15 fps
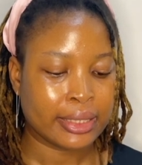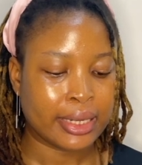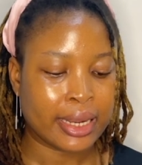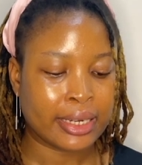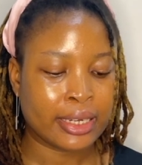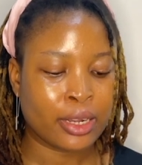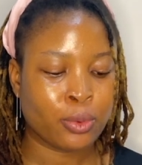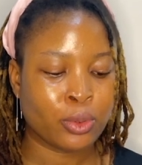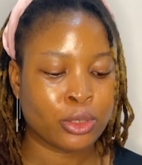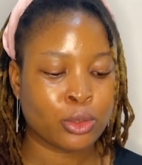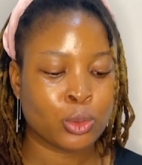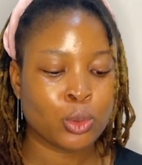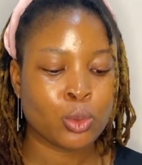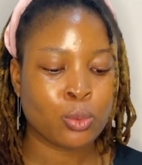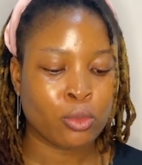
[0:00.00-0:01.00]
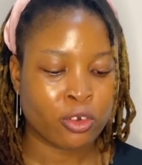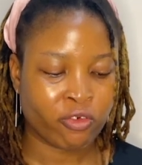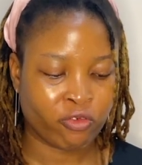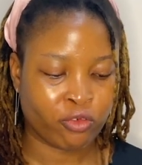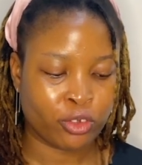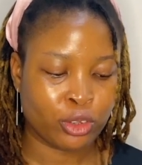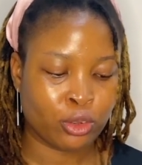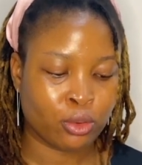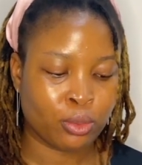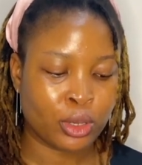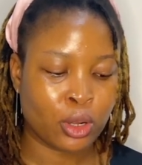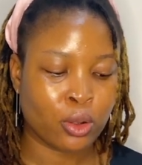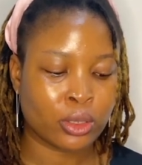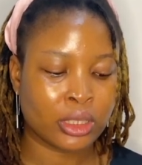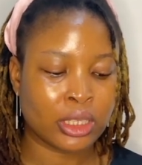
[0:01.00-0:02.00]
then they will do more for you
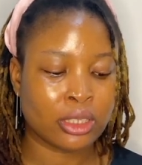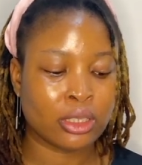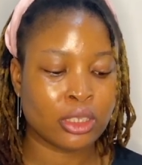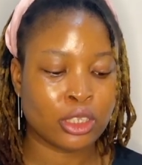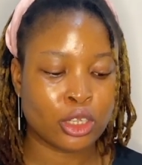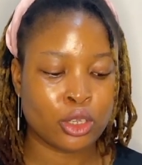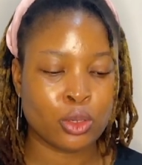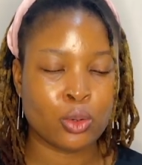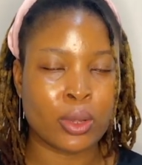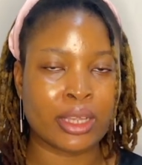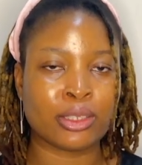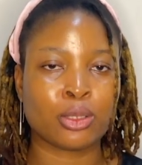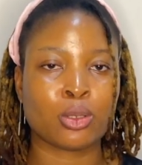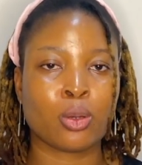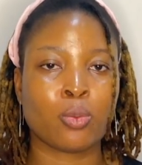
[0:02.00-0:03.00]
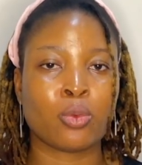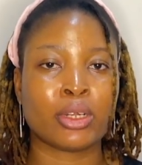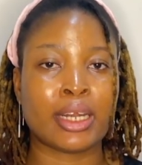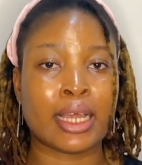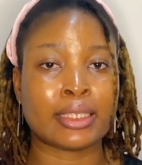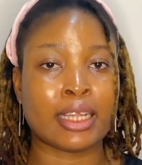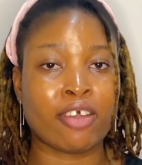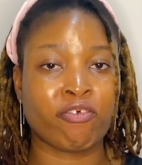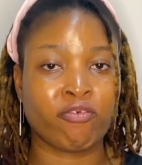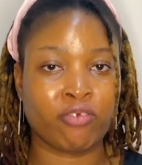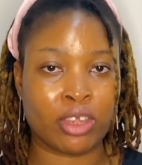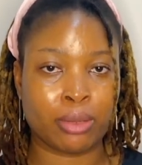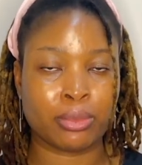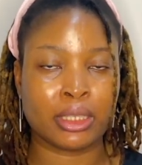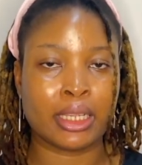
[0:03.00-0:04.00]
because they see you as someone that
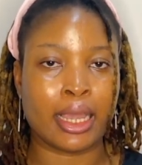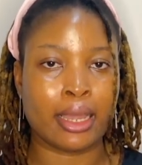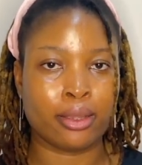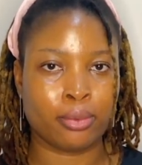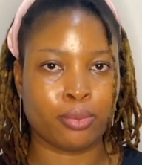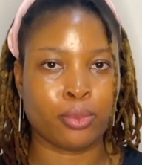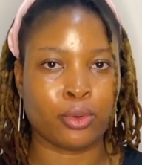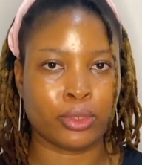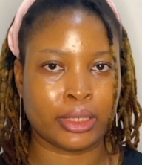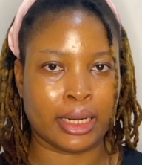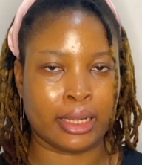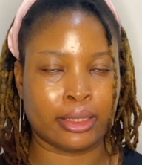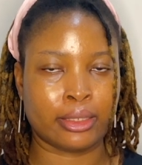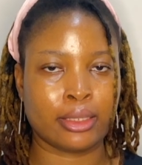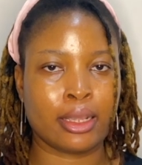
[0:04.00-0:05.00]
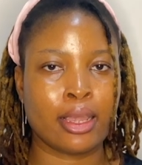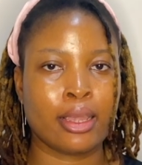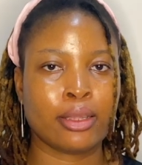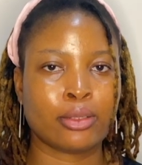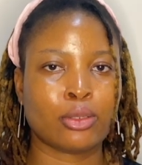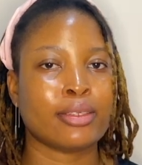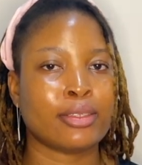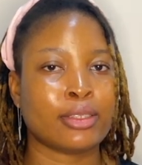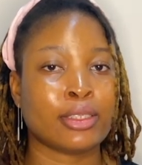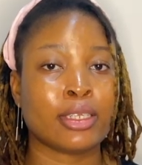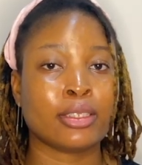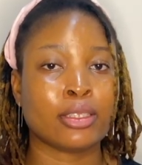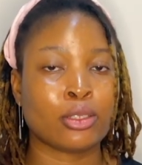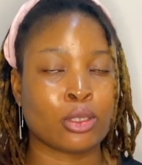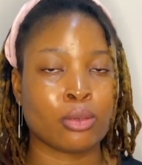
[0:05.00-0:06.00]
affirms their importance.
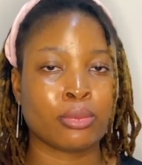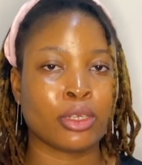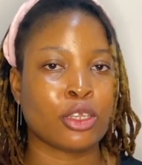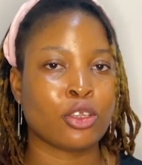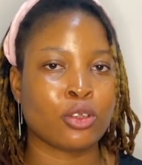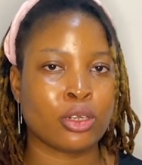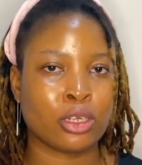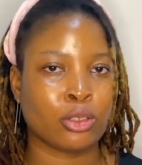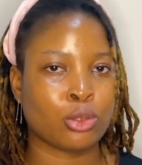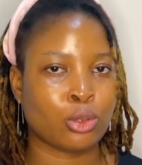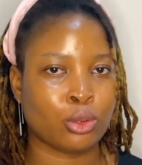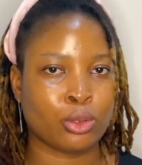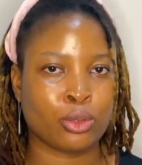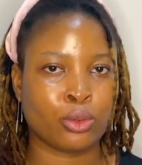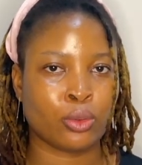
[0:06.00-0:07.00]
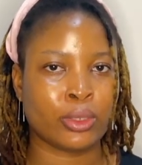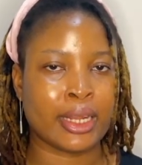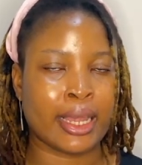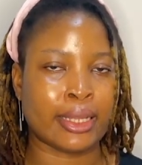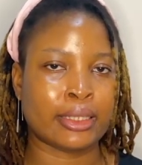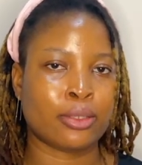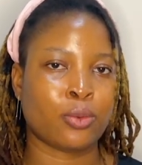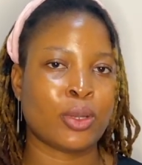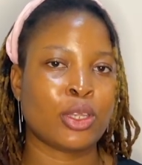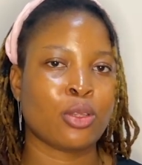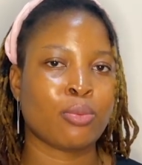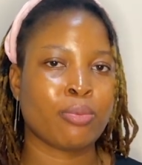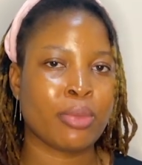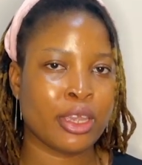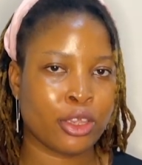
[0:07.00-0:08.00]
This is something you need to know, that when
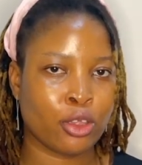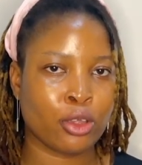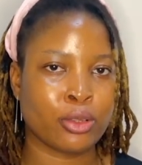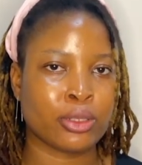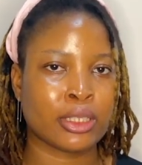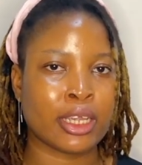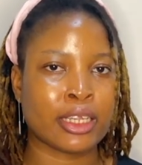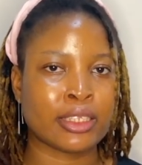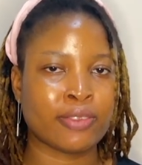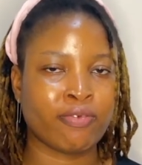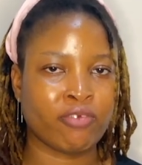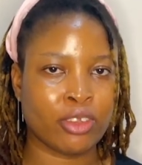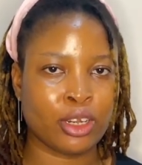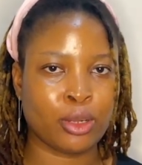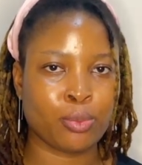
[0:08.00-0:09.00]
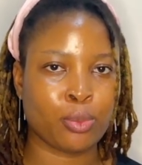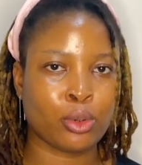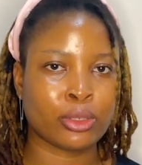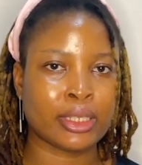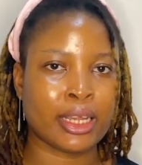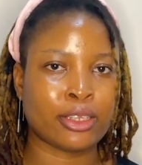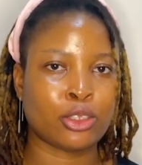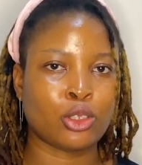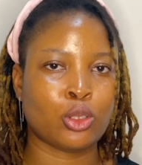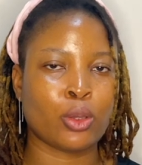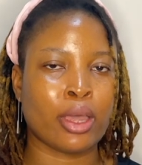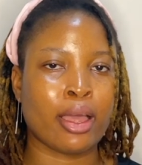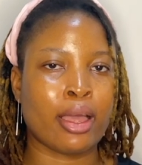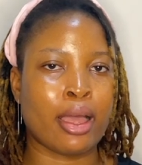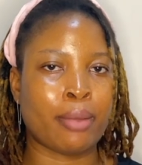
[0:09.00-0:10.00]
you make your users feel important,
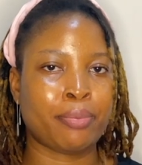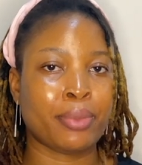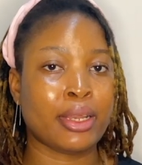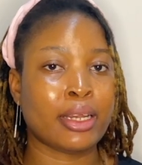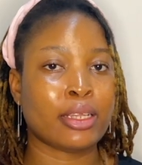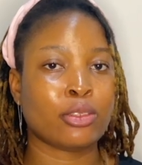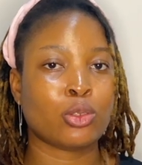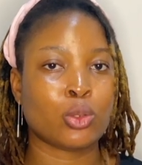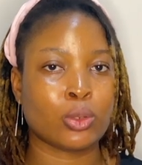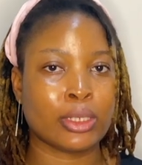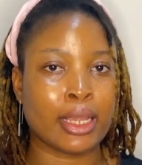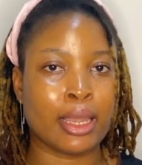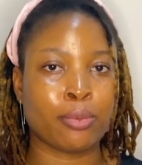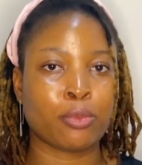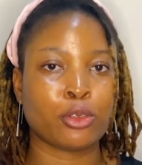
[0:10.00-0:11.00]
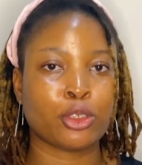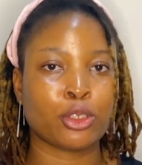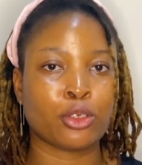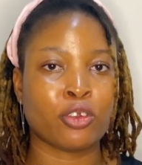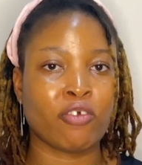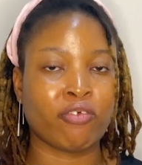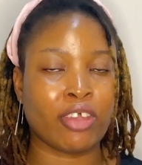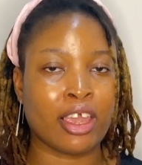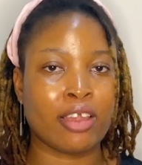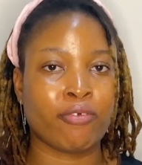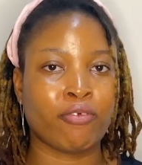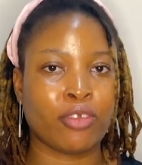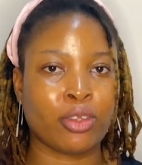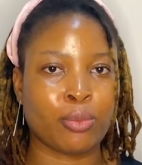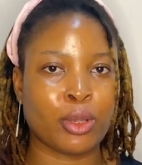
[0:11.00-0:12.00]
you are appealing to their emotion of
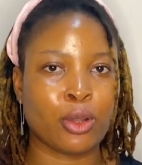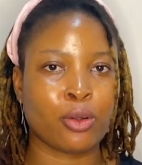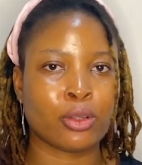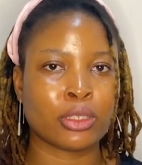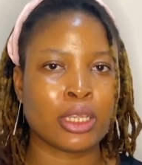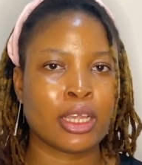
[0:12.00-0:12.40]
envy because